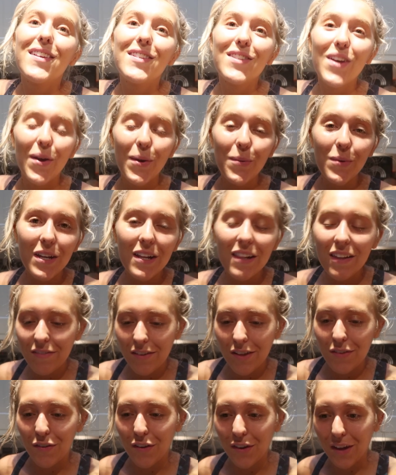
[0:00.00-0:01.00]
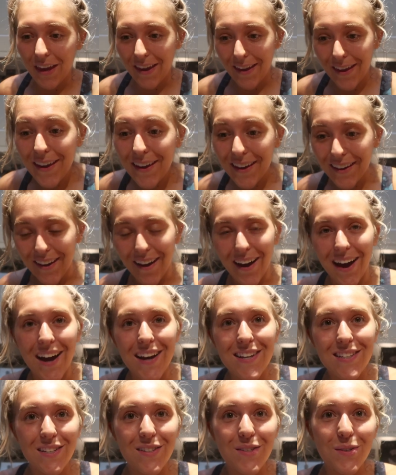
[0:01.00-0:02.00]
So I'm gonna leave this vlog here,
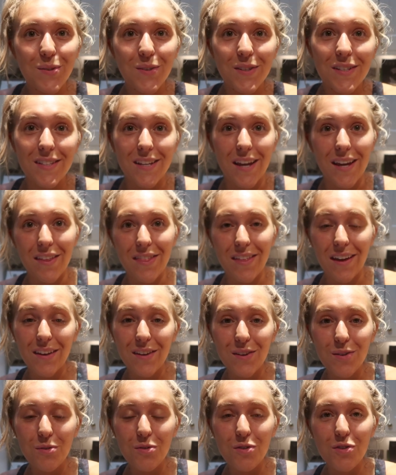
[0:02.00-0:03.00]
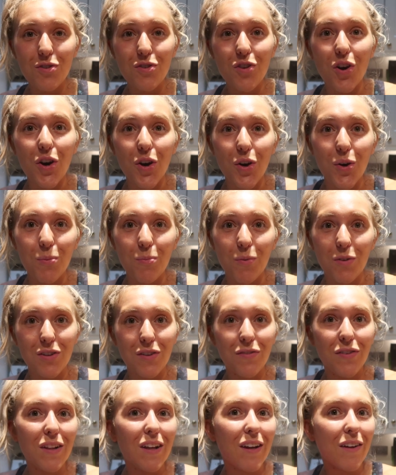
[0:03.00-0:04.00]
guys. I just wanna say thank you so much.
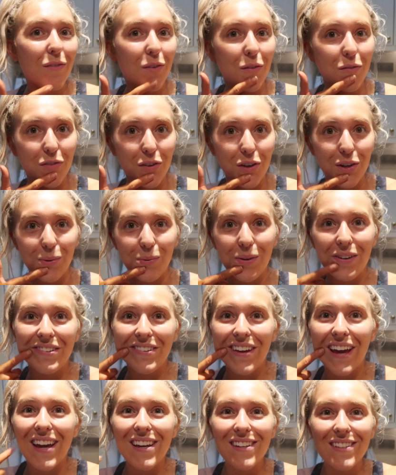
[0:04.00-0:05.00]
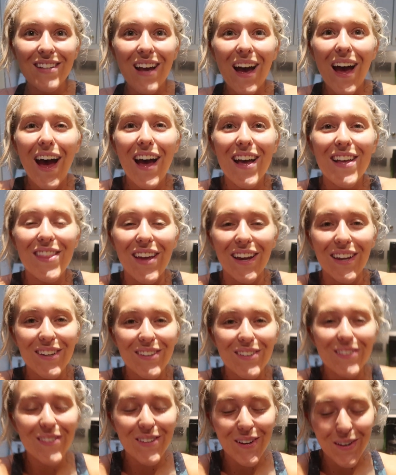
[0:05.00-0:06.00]
I feel like I've got food on my face. Thank
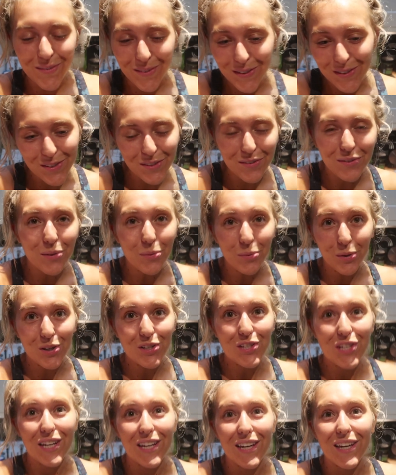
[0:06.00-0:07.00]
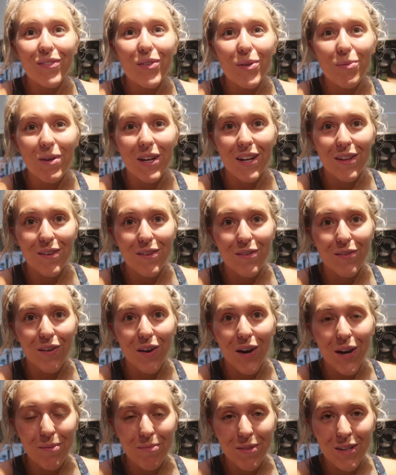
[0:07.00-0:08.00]
you so much for watching. If you made it this
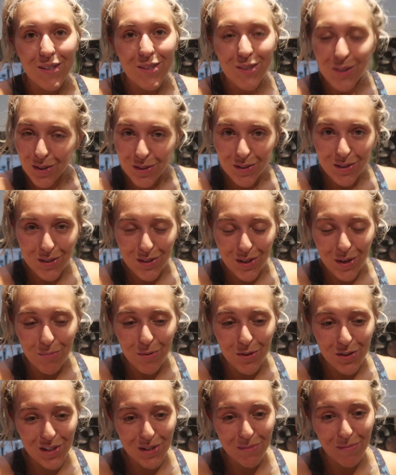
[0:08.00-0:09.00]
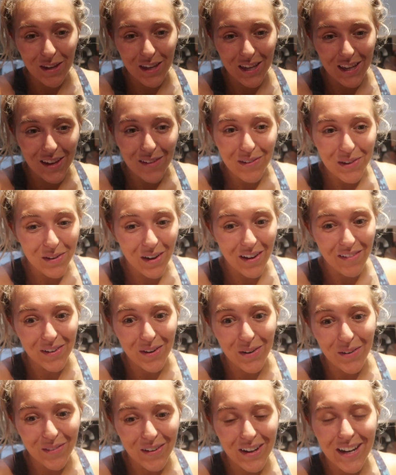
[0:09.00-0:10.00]
far, it means so, so, so much to me. If you
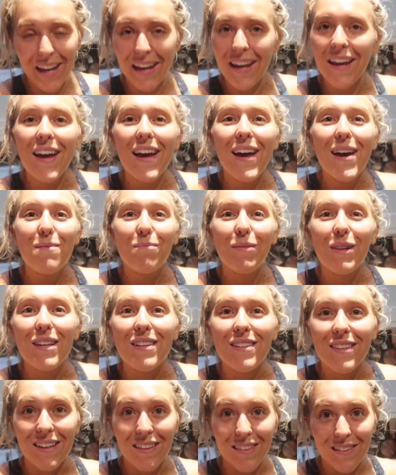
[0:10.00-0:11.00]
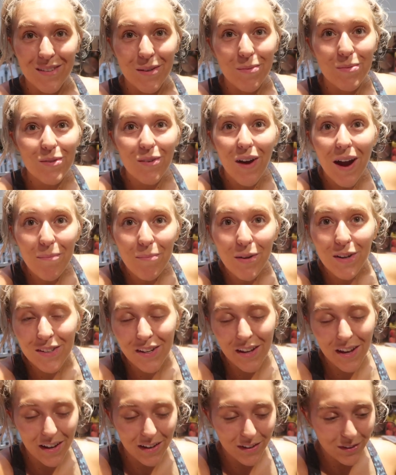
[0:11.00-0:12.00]
haven't already, please click the subscribe
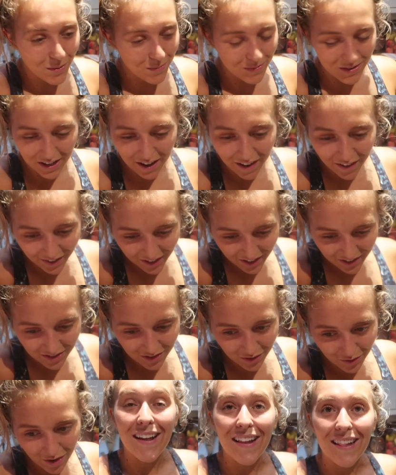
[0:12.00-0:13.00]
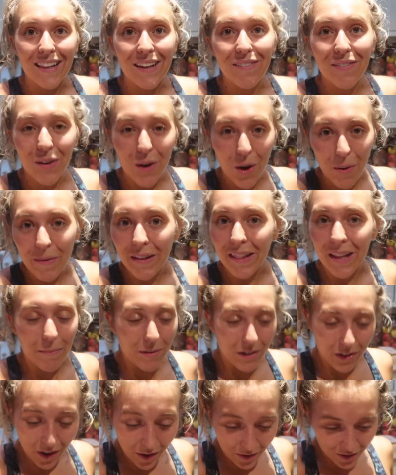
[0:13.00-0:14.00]
button. Come say hi on Instagram. Leave a comment, let
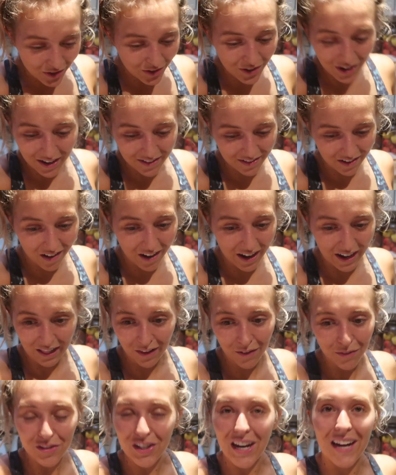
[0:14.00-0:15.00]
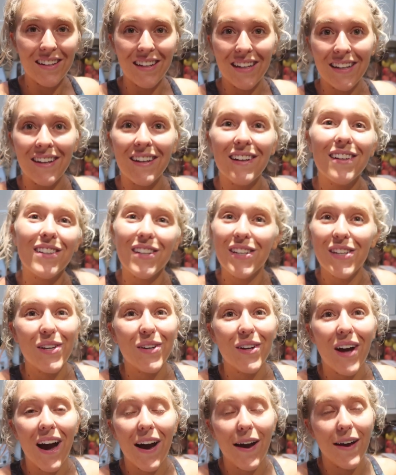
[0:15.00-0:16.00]
me know how you guys are. I love chatting to
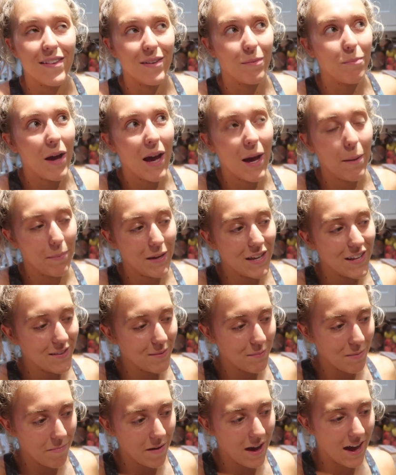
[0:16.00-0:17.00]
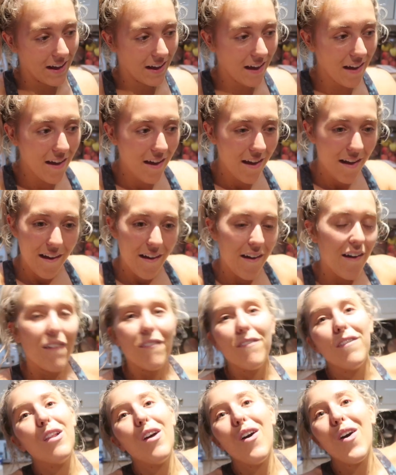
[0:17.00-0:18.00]
you guys. I'm happy to be back
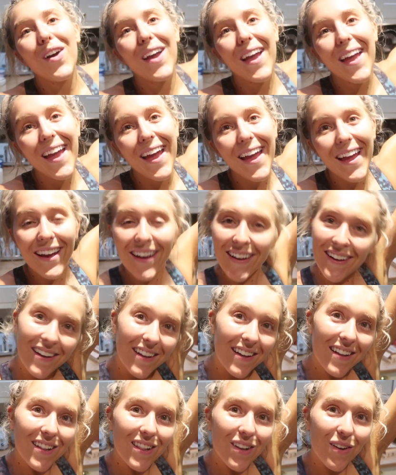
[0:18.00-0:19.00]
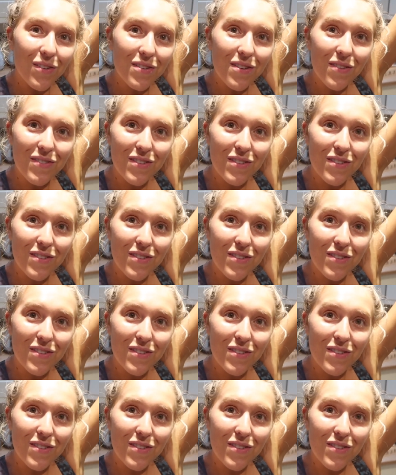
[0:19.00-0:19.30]
vlogging. Lots